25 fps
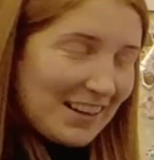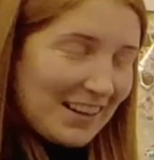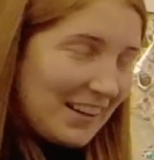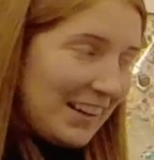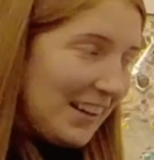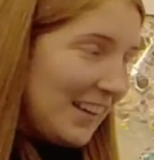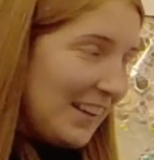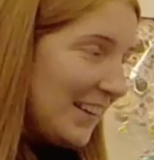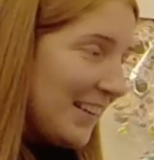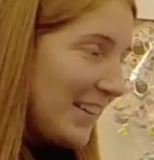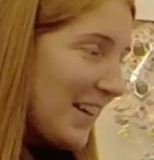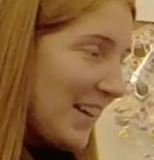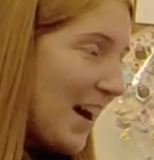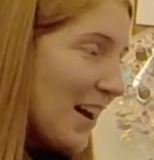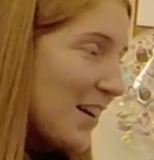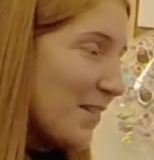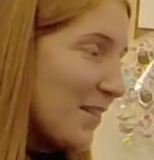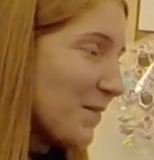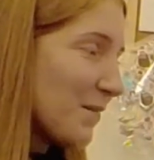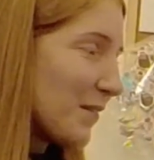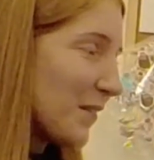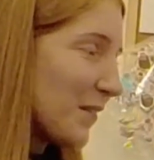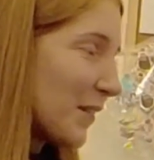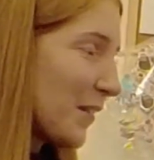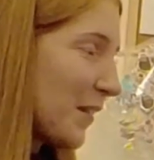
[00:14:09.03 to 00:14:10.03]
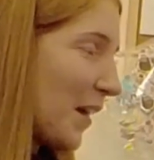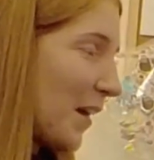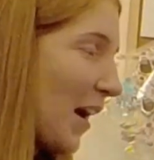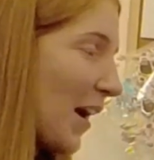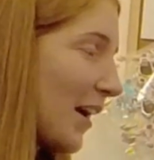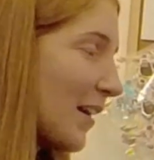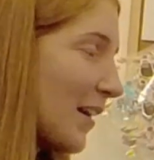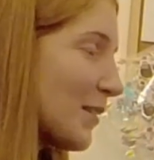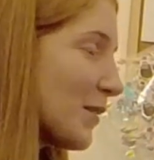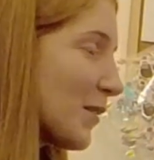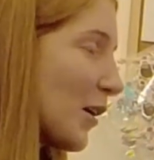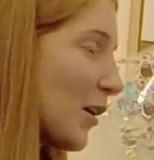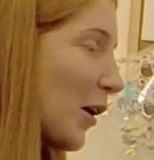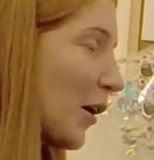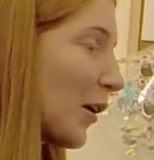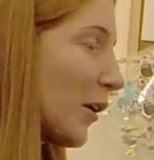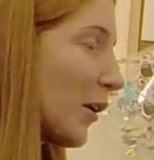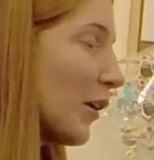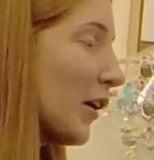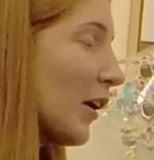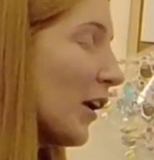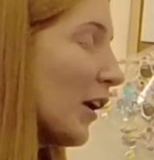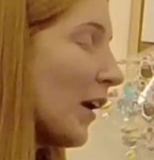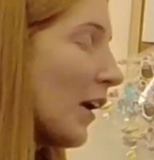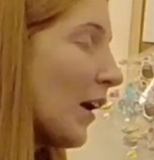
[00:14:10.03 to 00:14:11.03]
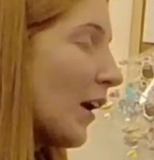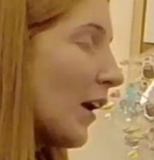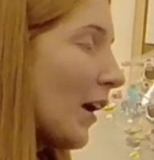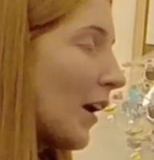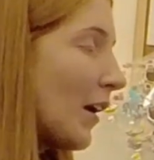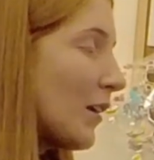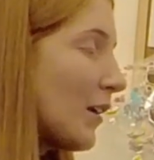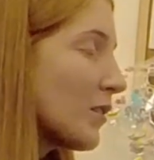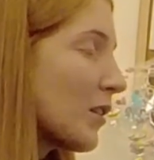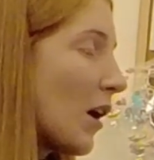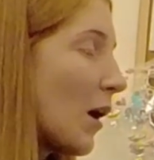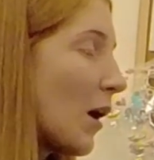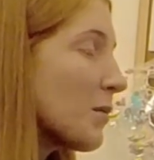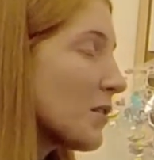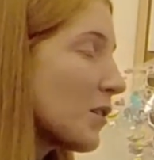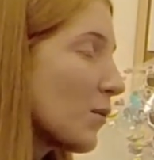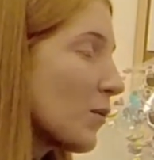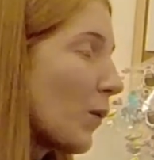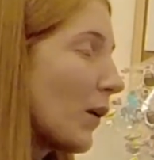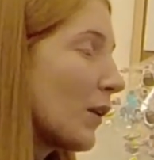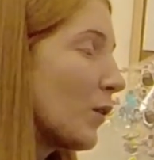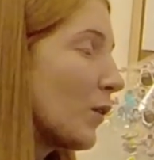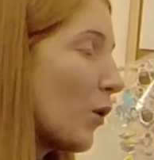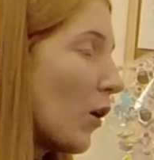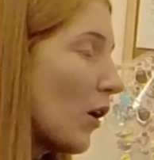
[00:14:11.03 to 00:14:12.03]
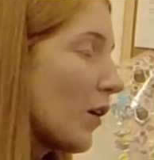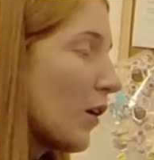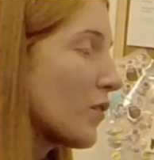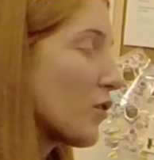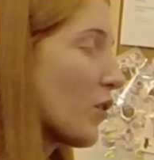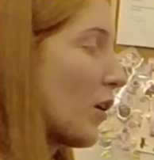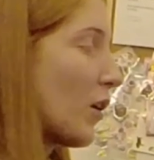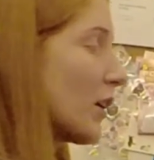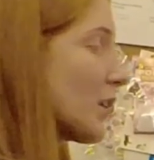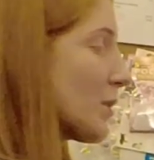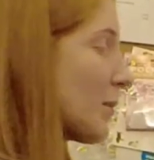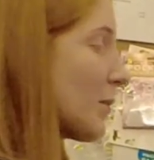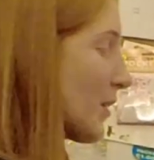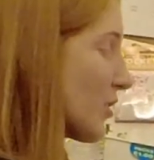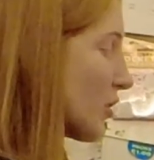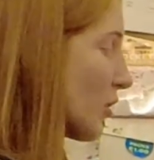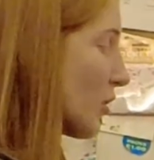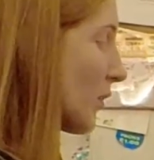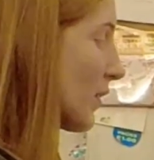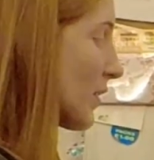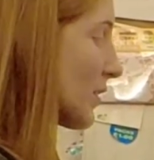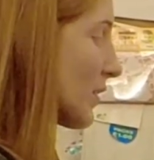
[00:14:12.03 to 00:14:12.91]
Exactly. Okay, so in terms of when you're overstriding, especially on